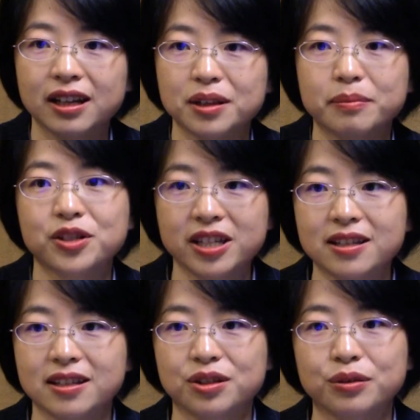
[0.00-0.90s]
It's much
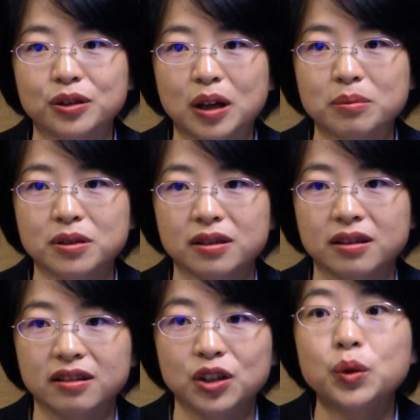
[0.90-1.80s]
easier to adopt
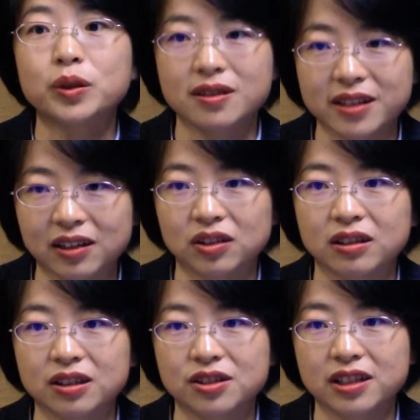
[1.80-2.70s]
the newest
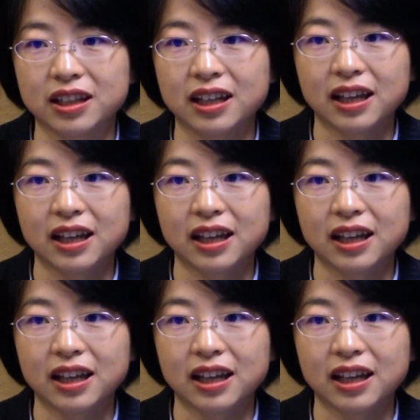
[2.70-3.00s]
technology.